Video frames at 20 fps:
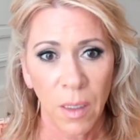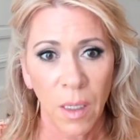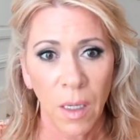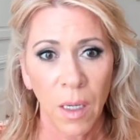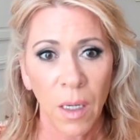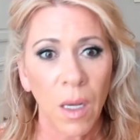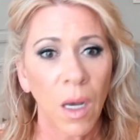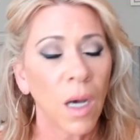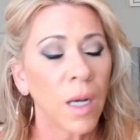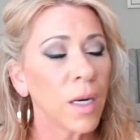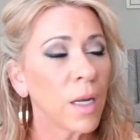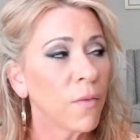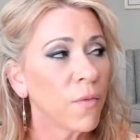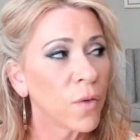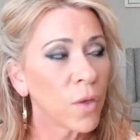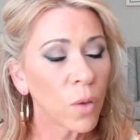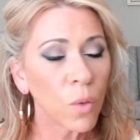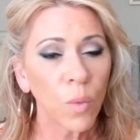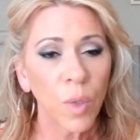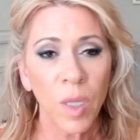God, if
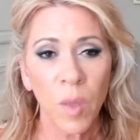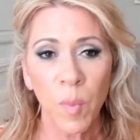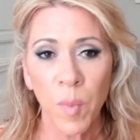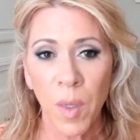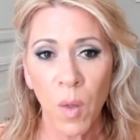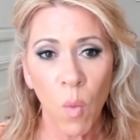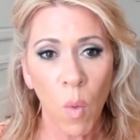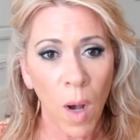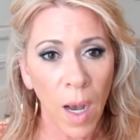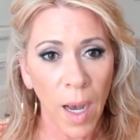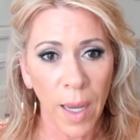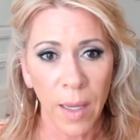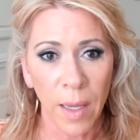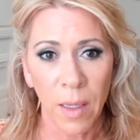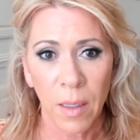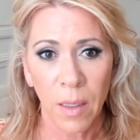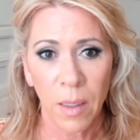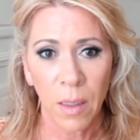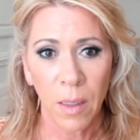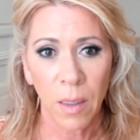you're with me, why?
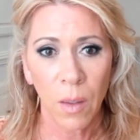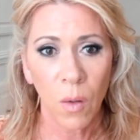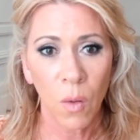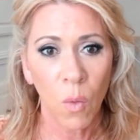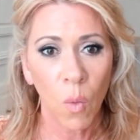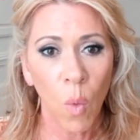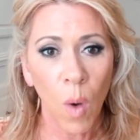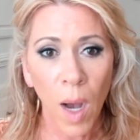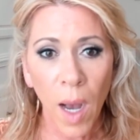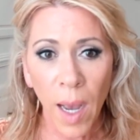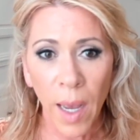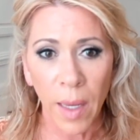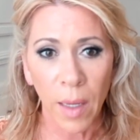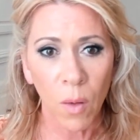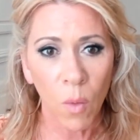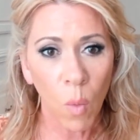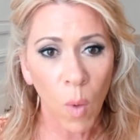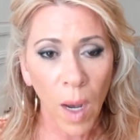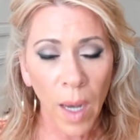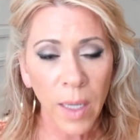Why?
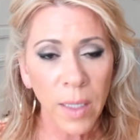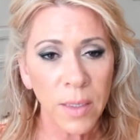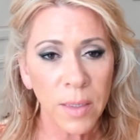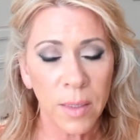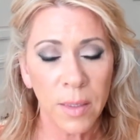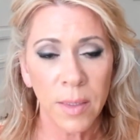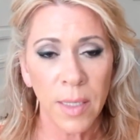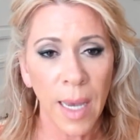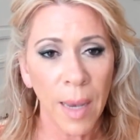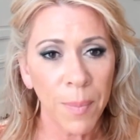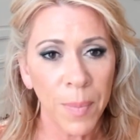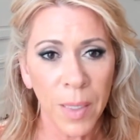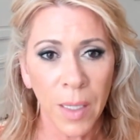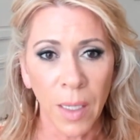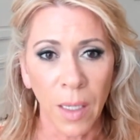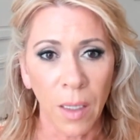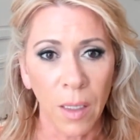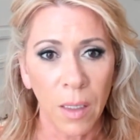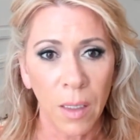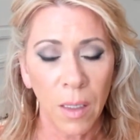Why is this
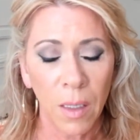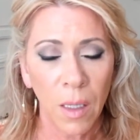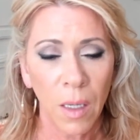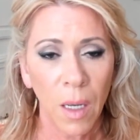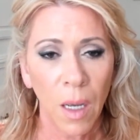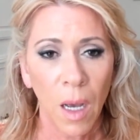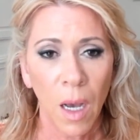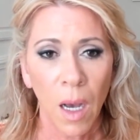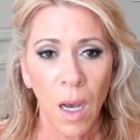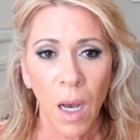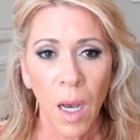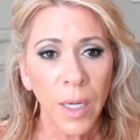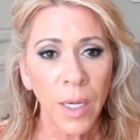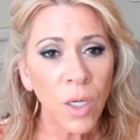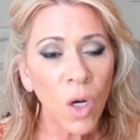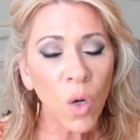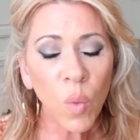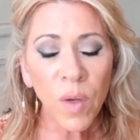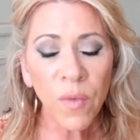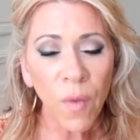happening? I
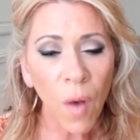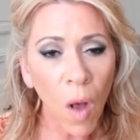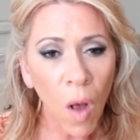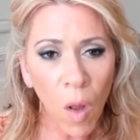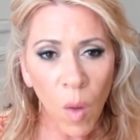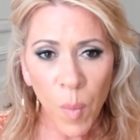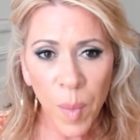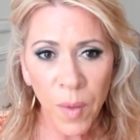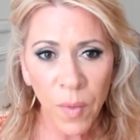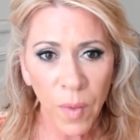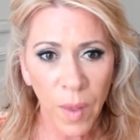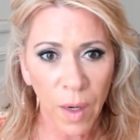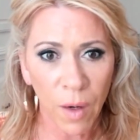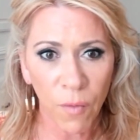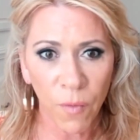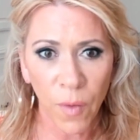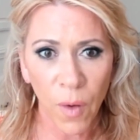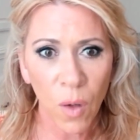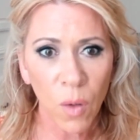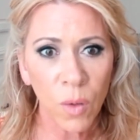know we've all been there,
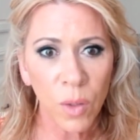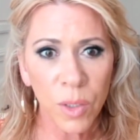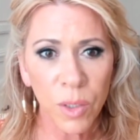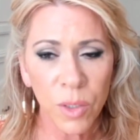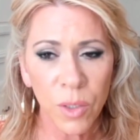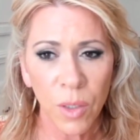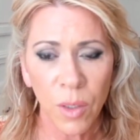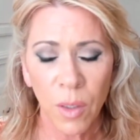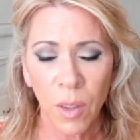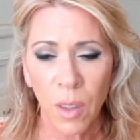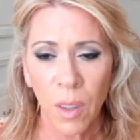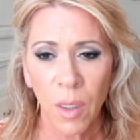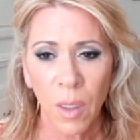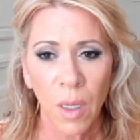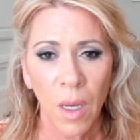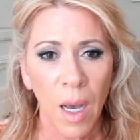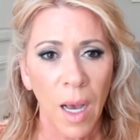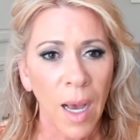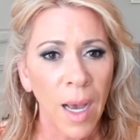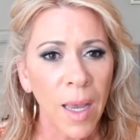folks.
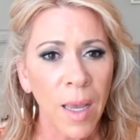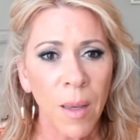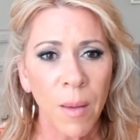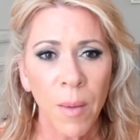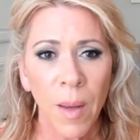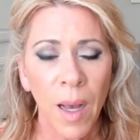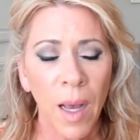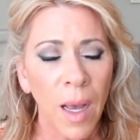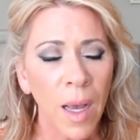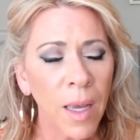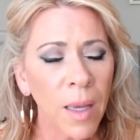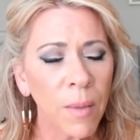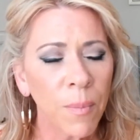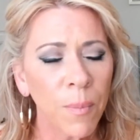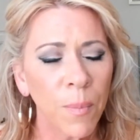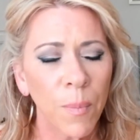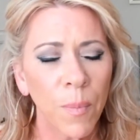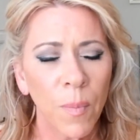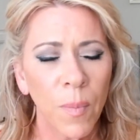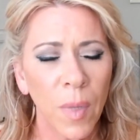I
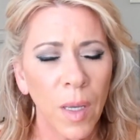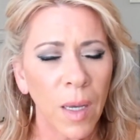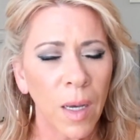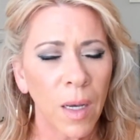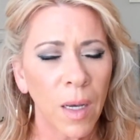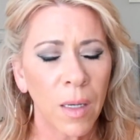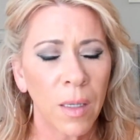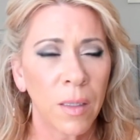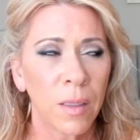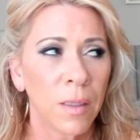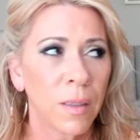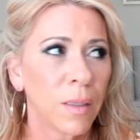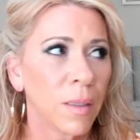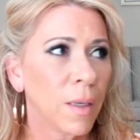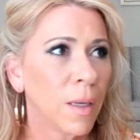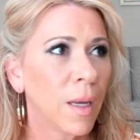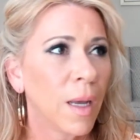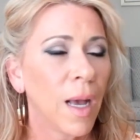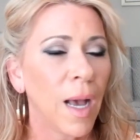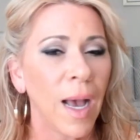
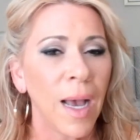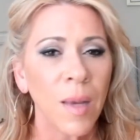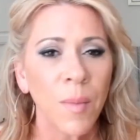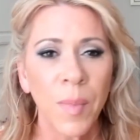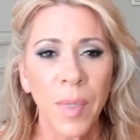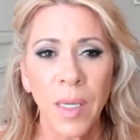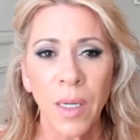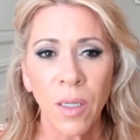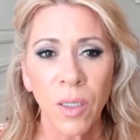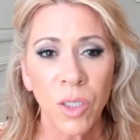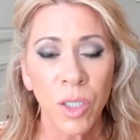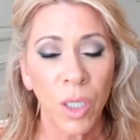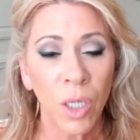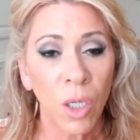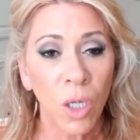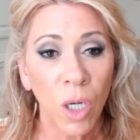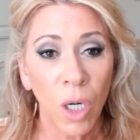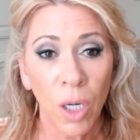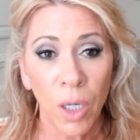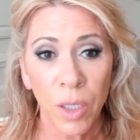I'm here to
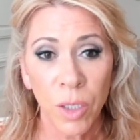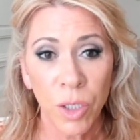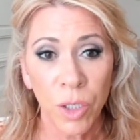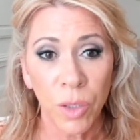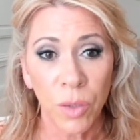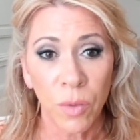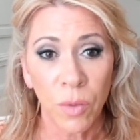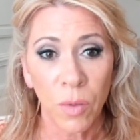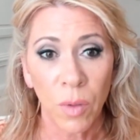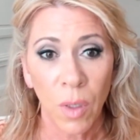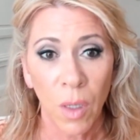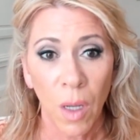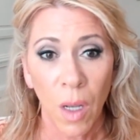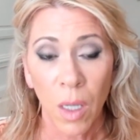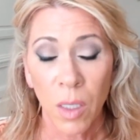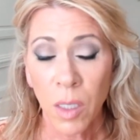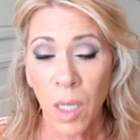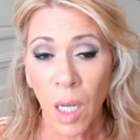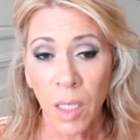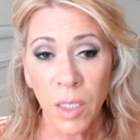encourage you,
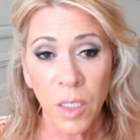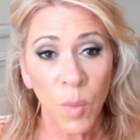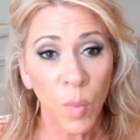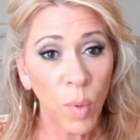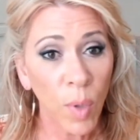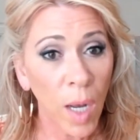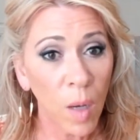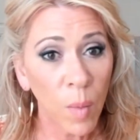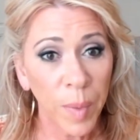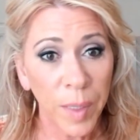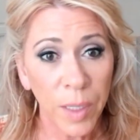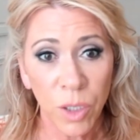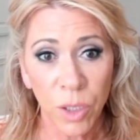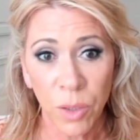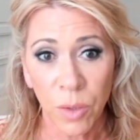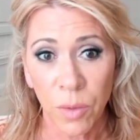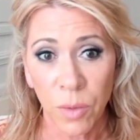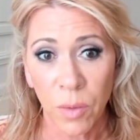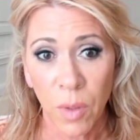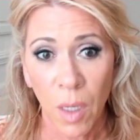not to browbeat
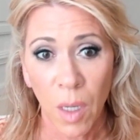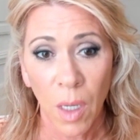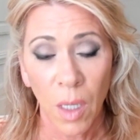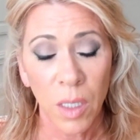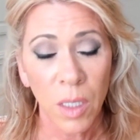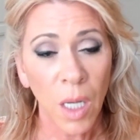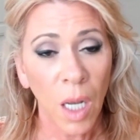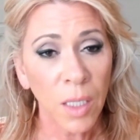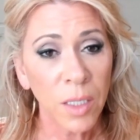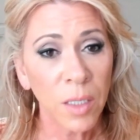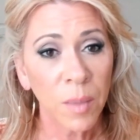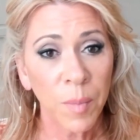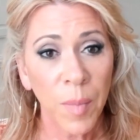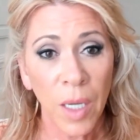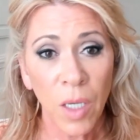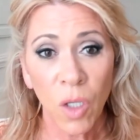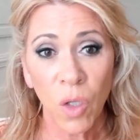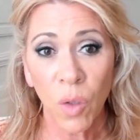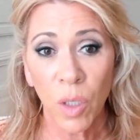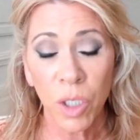you, not to
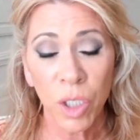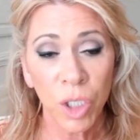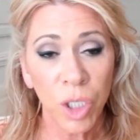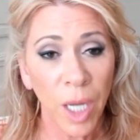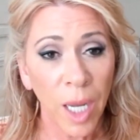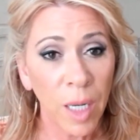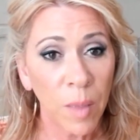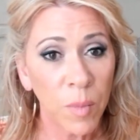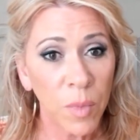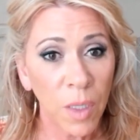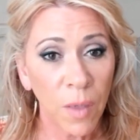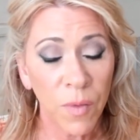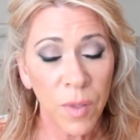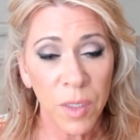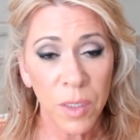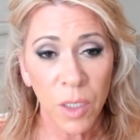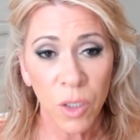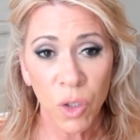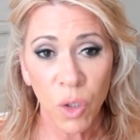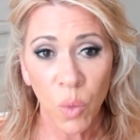make you ashamed of the
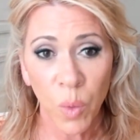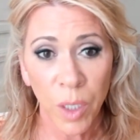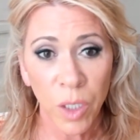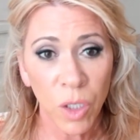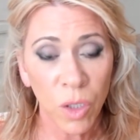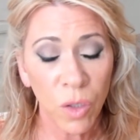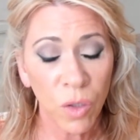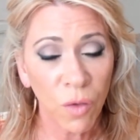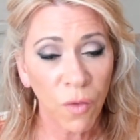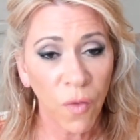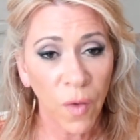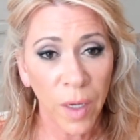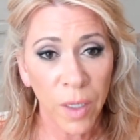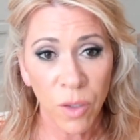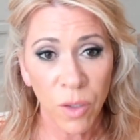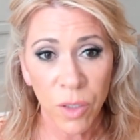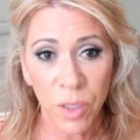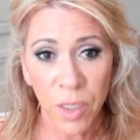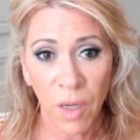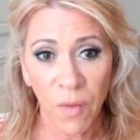situation you find
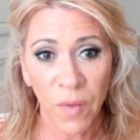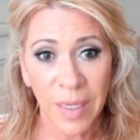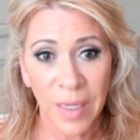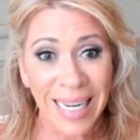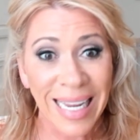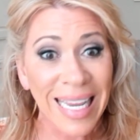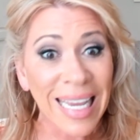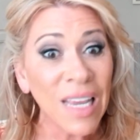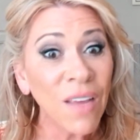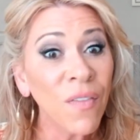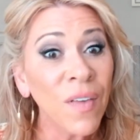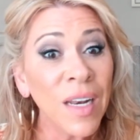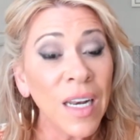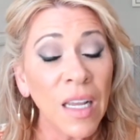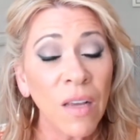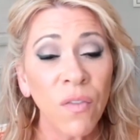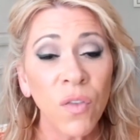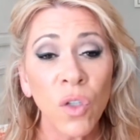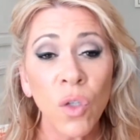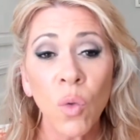yourself in, even
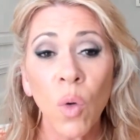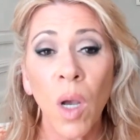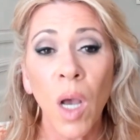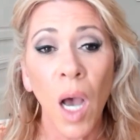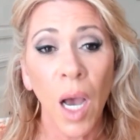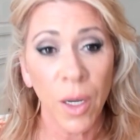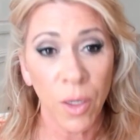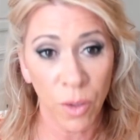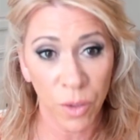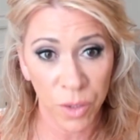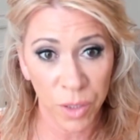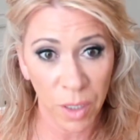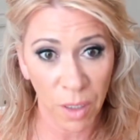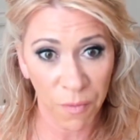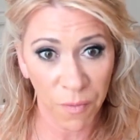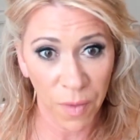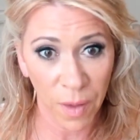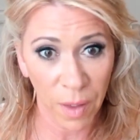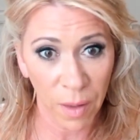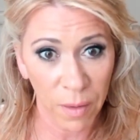if you got
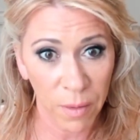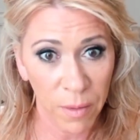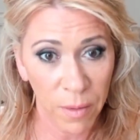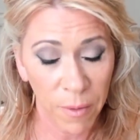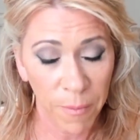yourself there.